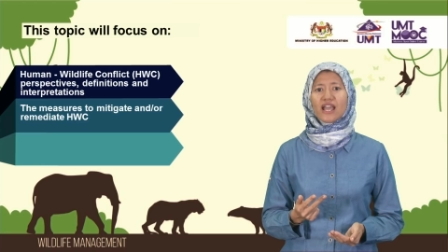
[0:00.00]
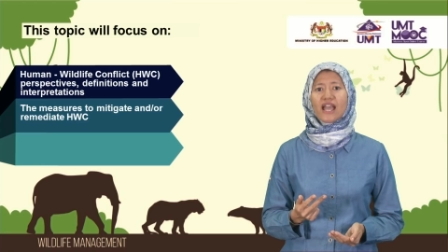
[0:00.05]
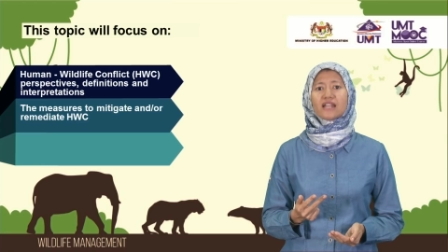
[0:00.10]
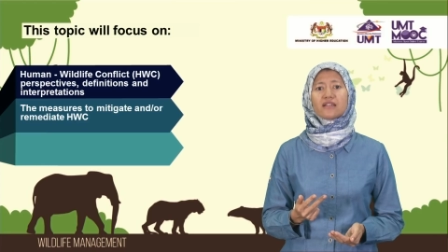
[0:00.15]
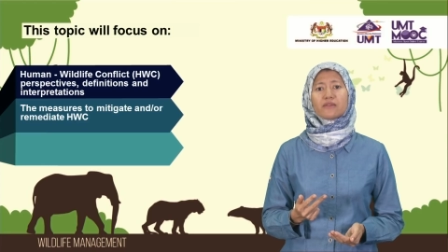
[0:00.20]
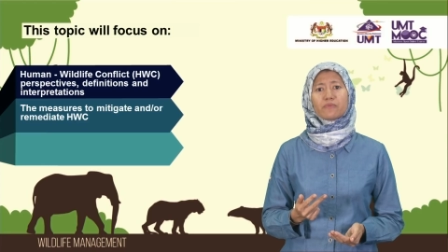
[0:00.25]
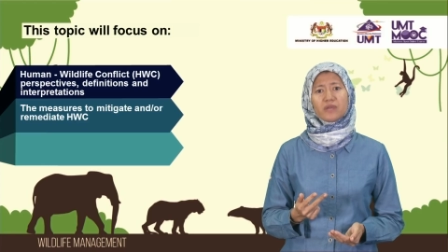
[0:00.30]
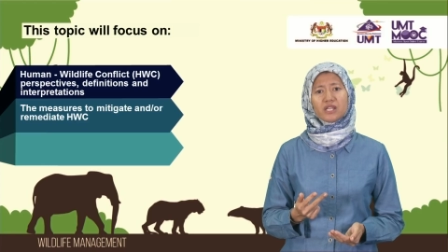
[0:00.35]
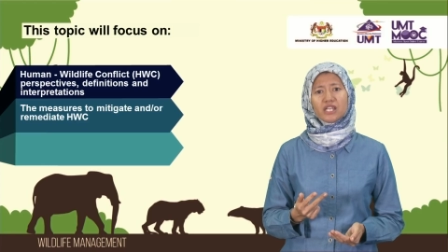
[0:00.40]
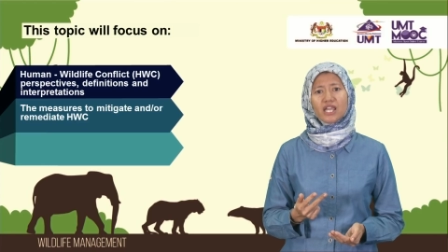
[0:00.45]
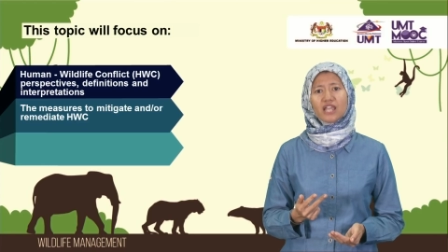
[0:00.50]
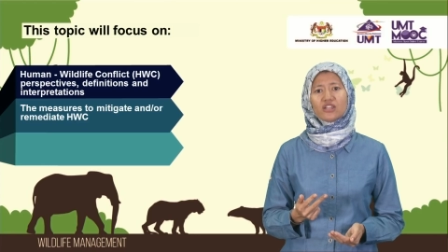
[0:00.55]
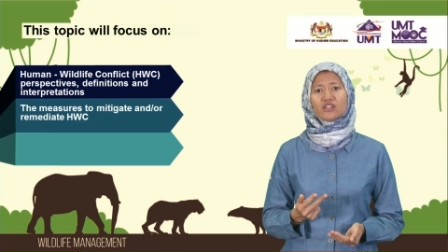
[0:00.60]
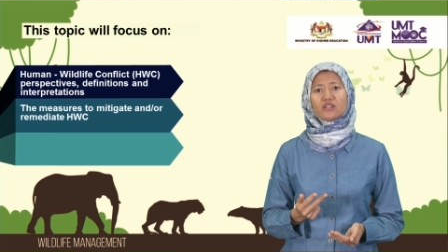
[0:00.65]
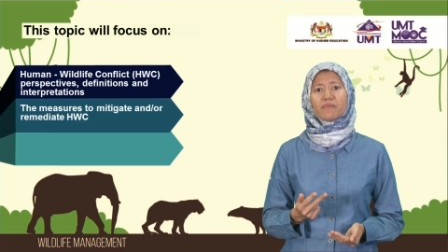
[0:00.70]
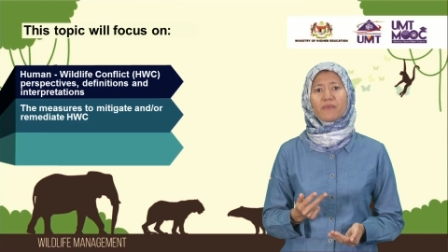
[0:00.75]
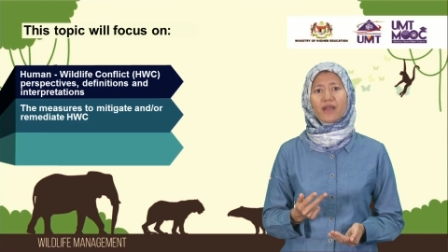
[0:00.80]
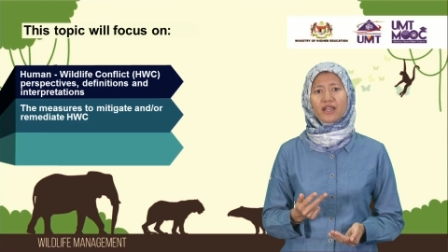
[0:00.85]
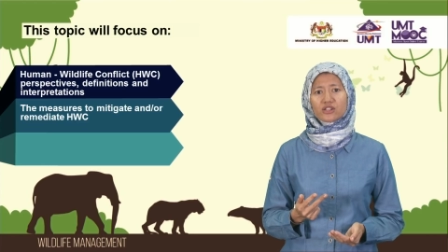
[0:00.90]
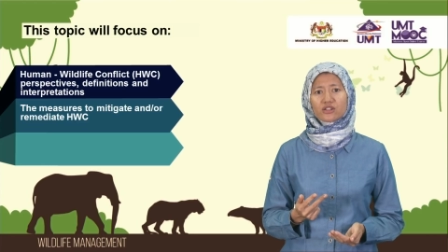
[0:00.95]
and
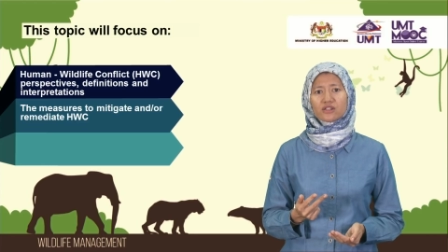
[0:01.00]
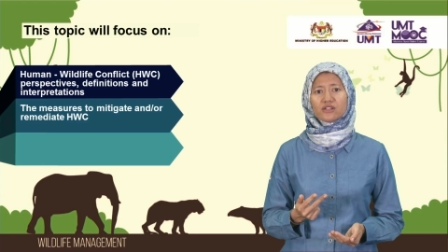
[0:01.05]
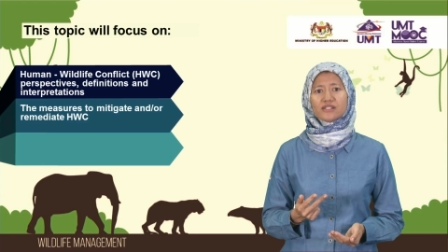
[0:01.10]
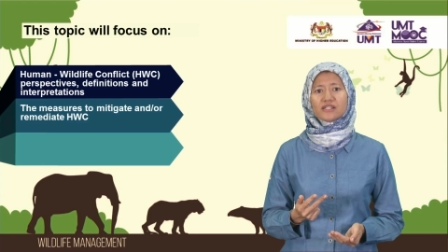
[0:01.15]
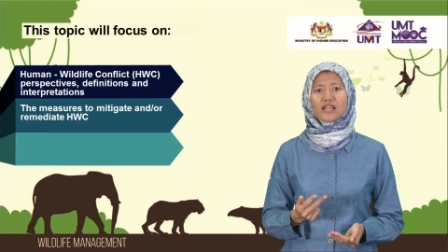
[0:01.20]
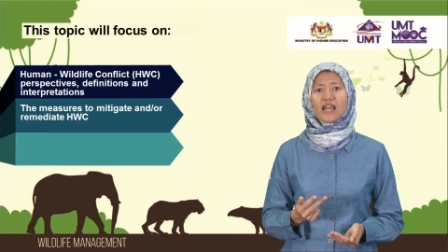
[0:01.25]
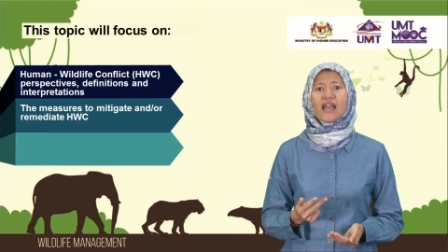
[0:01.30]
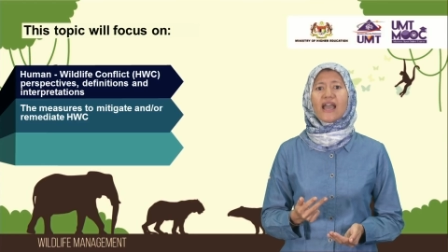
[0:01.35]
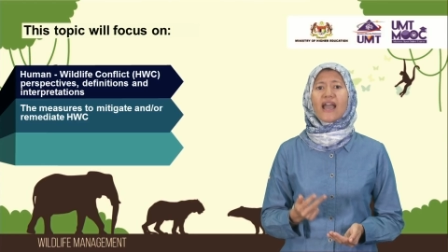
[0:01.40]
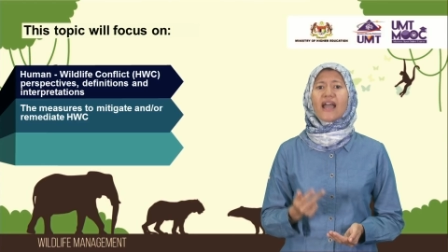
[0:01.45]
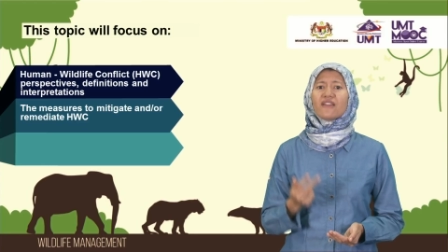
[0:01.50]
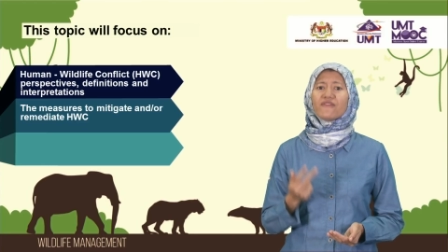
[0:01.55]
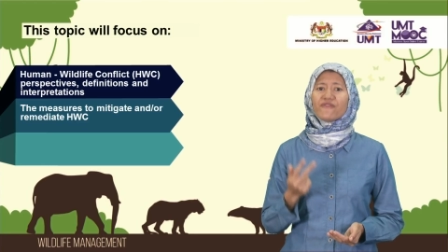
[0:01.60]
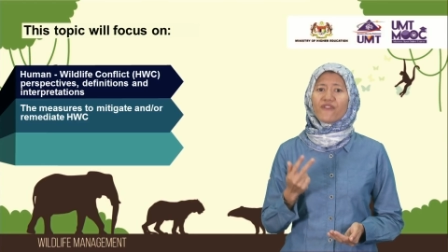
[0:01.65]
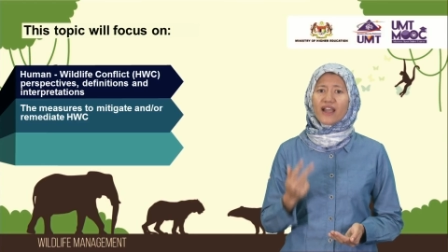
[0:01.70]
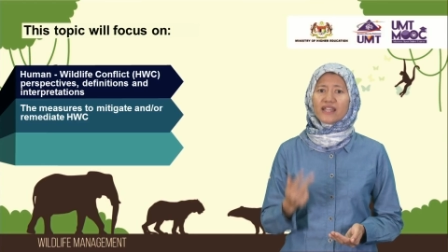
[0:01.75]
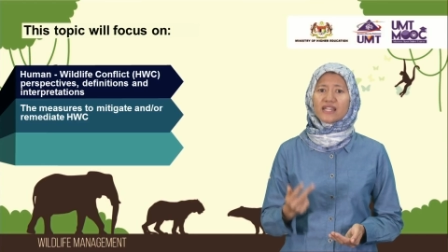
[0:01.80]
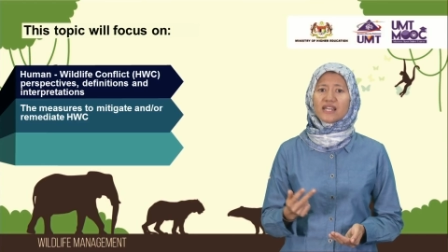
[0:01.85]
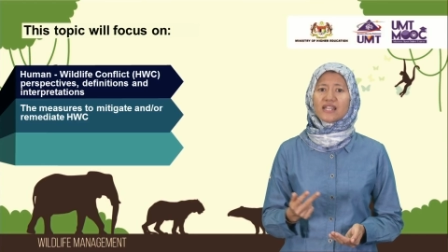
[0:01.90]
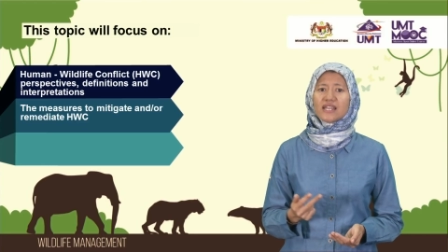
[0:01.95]
remediation measures, and
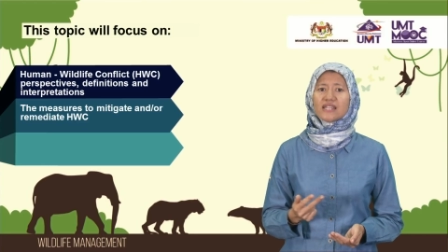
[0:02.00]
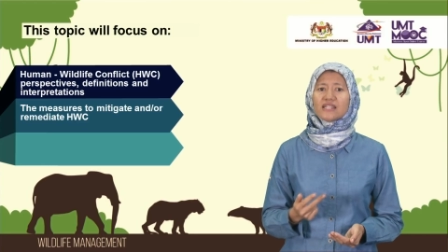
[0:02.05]
finally